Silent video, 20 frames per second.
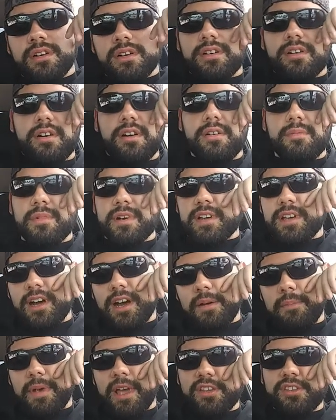Oh my
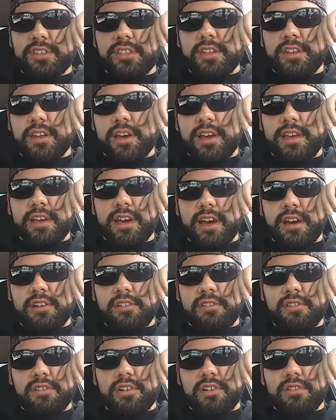god, match of the night? I
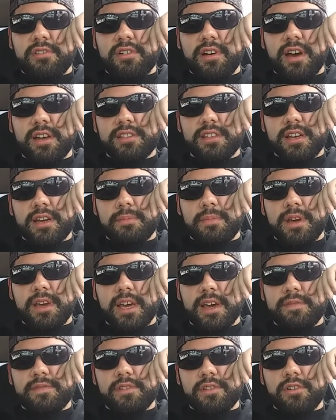don't know. I think I might
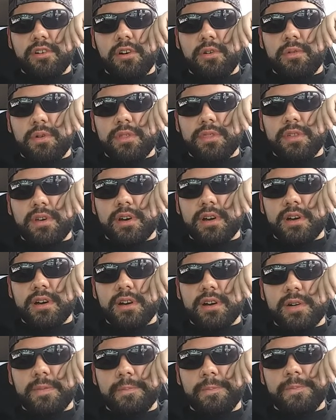have to go with
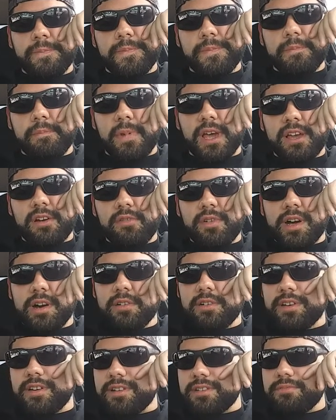uh, Michael
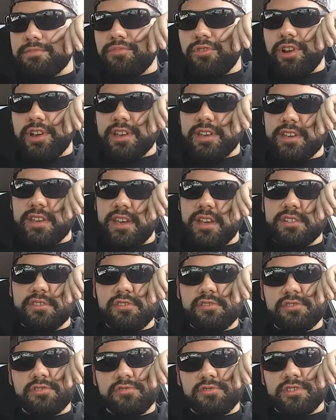Elgin and Brian Cage.
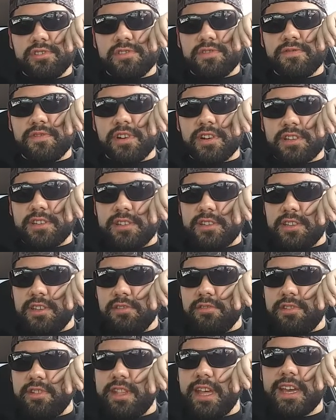Those two just fucking
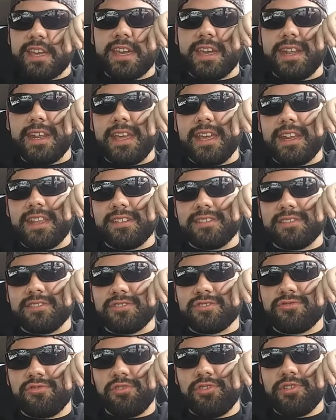killed it. That Canadian
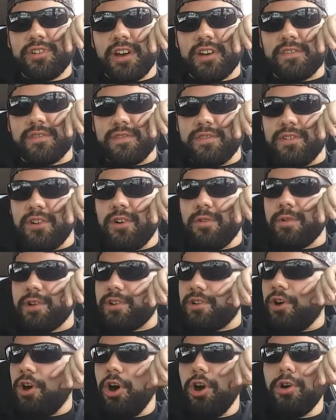destroyer out of
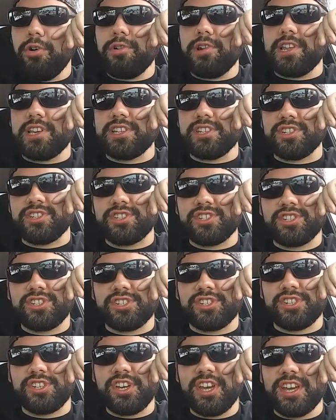nowhere. Holy
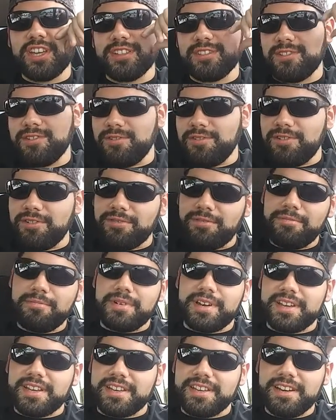shit, dude. Oh
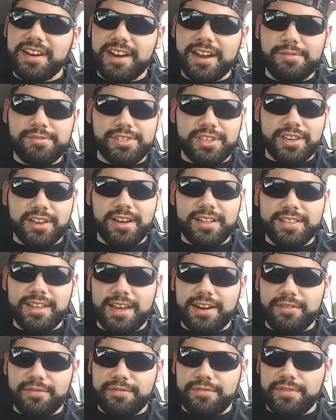my god, I wish I caught
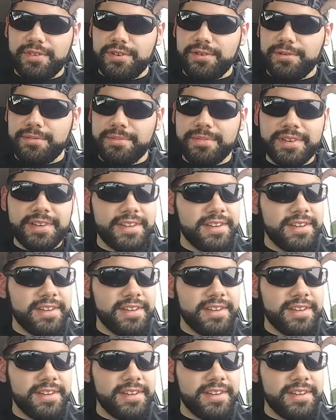that on film.